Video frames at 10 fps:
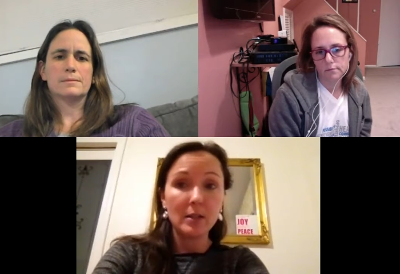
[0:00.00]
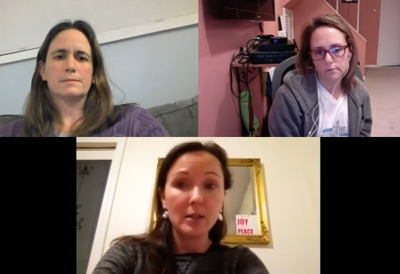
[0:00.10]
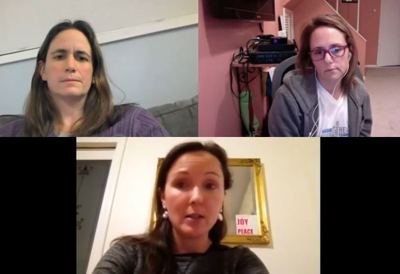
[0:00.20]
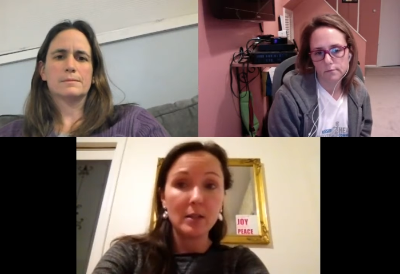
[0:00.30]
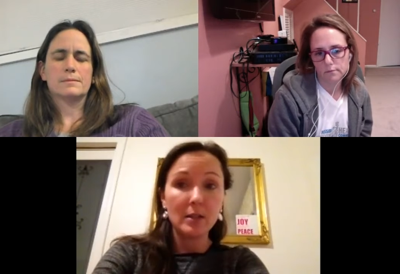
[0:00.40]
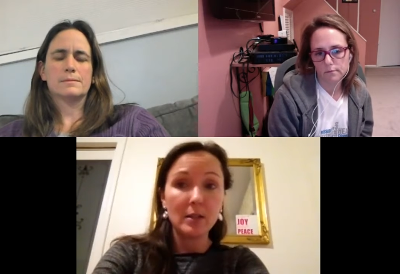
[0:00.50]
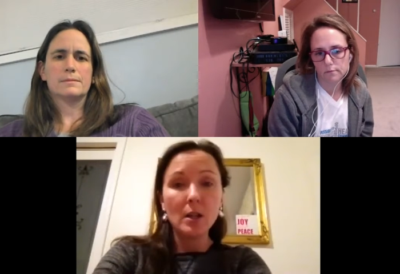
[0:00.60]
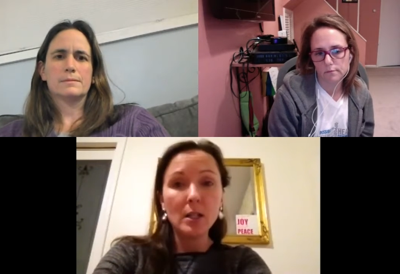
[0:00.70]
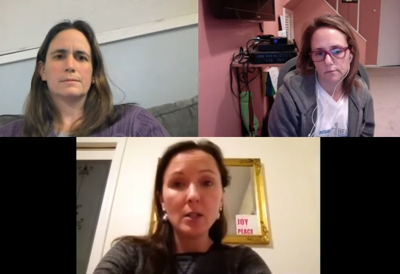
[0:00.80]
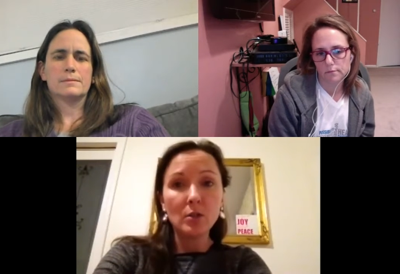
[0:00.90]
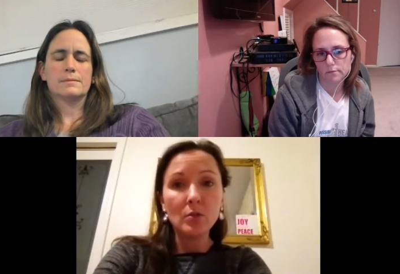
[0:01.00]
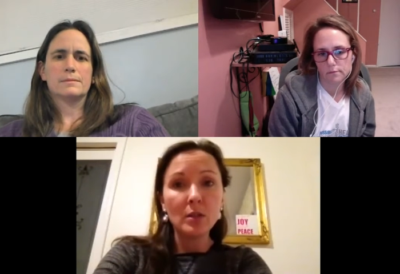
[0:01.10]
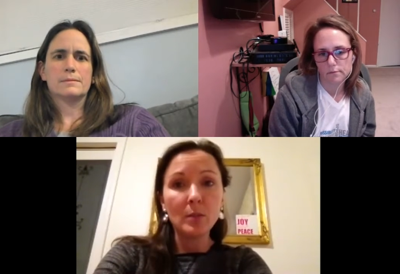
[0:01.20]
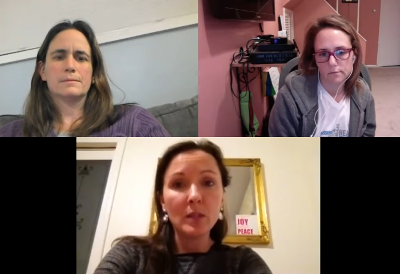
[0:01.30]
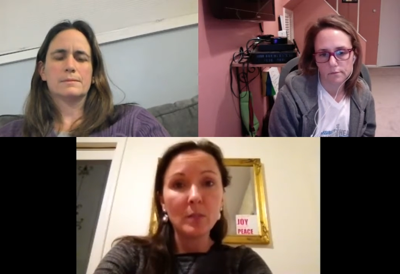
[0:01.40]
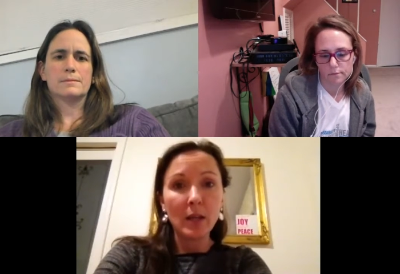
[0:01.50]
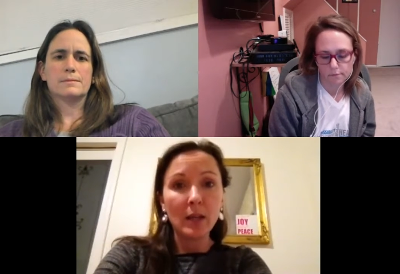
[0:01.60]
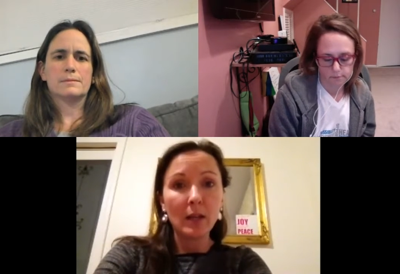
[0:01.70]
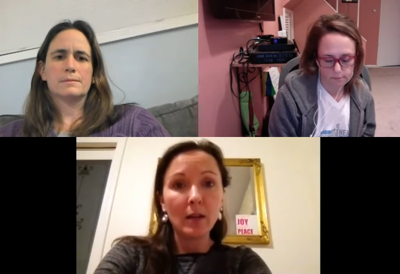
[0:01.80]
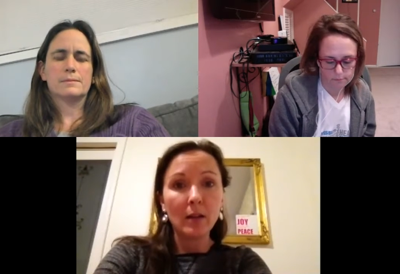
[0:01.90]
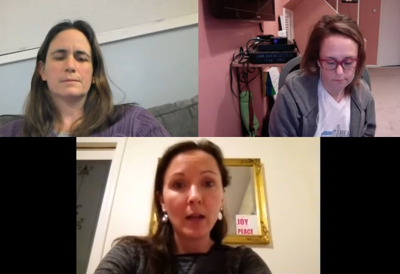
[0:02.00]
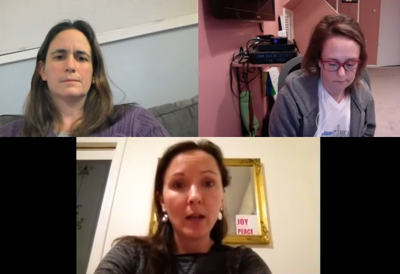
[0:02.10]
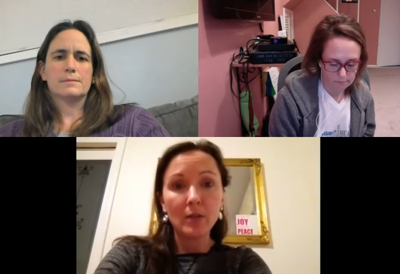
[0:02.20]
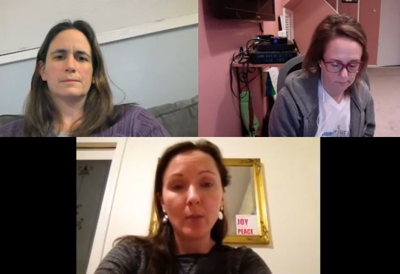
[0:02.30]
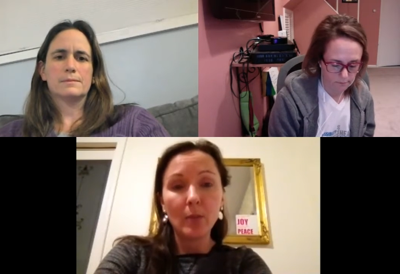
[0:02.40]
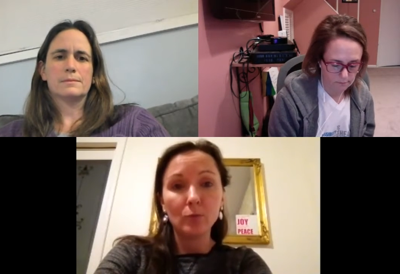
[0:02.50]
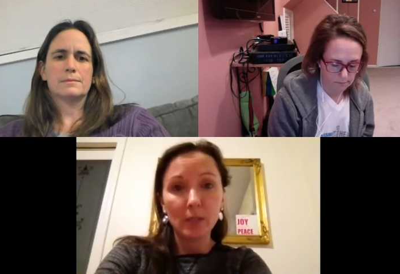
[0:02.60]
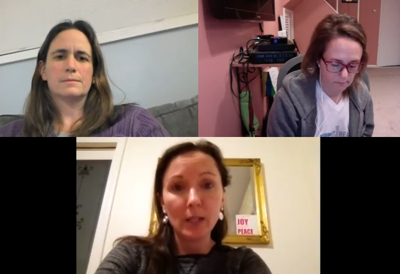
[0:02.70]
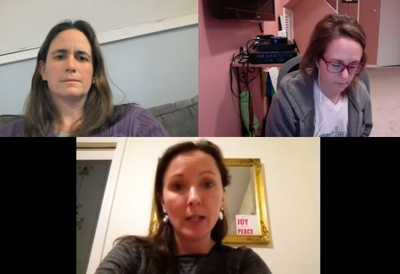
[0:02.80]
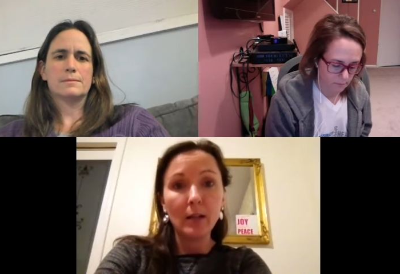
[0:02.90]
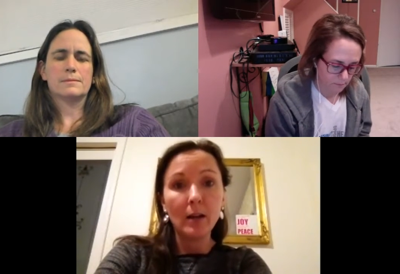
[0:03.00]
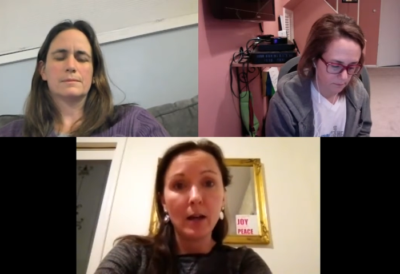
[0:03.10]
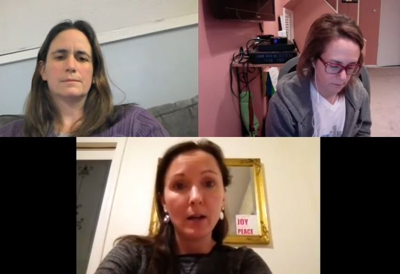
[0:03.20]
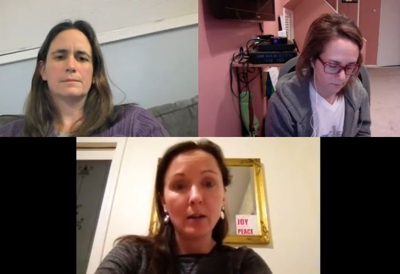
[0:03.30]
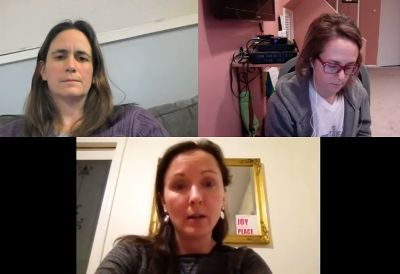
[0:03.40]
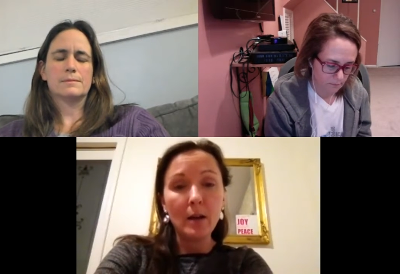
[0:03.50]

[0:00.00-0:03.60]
Speaker 1: They didn't used to be spending a lot of time reading on